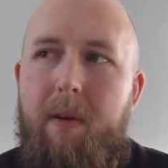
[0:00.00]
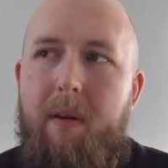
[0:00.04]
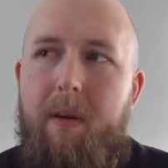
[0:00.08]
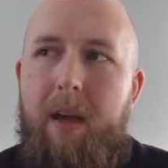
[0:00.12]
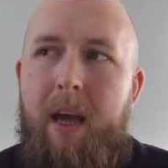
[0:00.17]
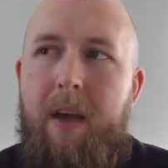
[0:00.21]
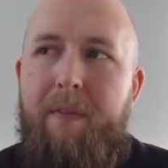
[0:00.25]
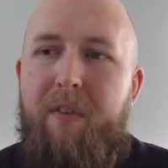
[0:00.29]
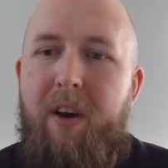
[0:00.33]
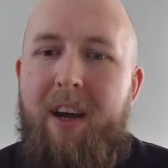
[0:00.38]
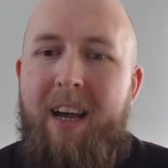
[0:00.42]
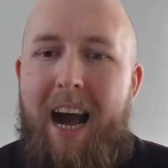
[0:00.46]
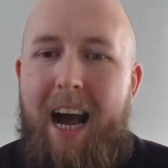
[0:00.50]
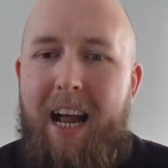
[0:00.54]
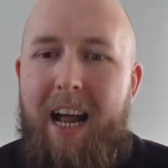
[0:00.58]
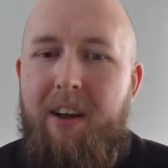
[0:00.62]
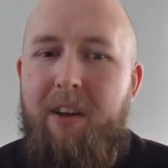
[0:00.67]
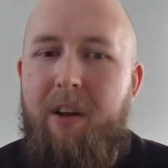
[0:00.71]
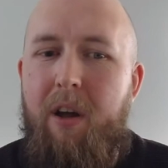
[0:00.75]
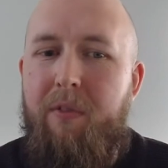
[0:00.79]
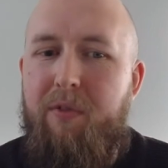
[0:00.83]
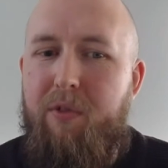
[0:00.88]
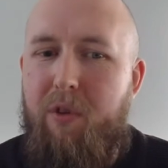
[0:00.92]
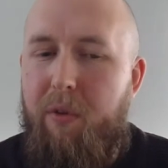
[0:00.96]
if I hadn't
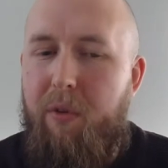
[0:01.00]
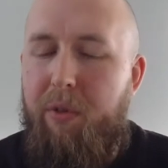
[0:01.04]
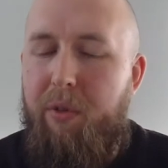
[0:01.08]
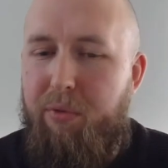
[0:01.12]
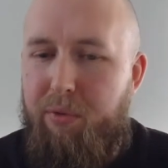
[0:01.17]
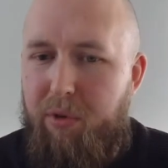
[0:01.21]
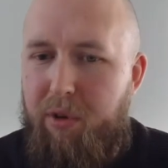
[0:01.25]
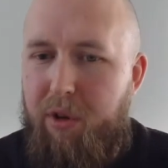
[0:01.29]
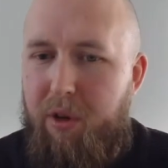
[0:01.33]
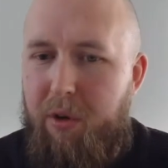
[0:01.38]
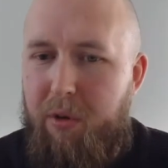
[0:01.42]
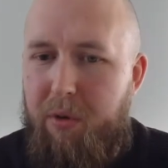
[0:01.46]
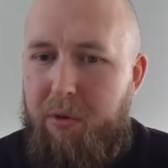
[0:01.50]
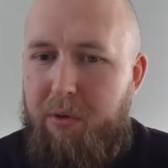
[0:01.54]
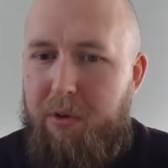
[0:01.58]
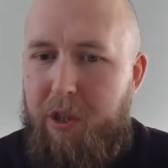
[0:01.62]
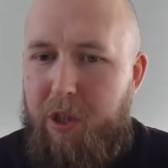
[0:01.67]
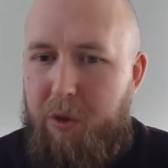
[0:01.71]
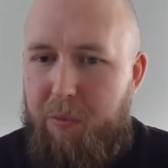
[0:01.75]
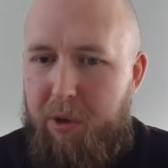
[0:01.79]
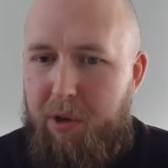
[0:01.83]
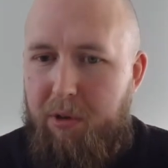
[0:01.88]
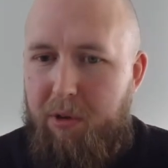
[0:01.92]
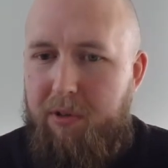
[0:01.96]
have gone through those
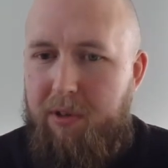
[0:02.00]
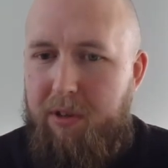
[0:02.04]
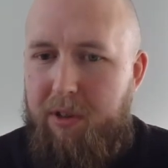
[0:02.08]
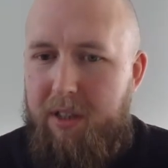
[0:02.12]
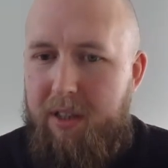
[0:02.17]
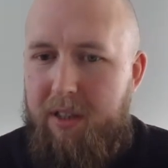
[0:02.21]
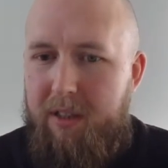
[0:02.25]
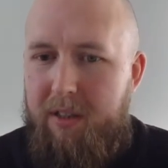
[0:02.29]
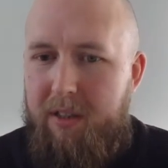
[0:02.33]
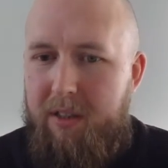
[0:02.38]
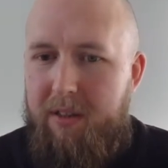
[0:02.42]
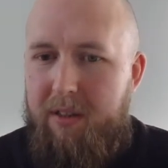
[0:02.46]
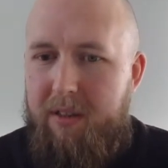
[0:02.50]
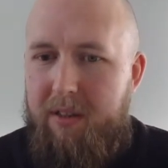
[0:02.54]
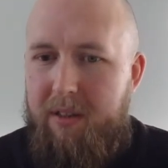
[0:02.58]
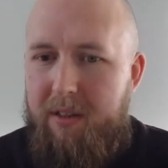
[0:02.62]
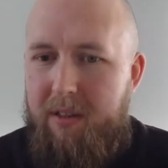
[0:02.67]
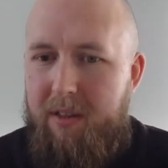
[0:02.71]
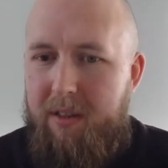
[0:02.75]
experiences,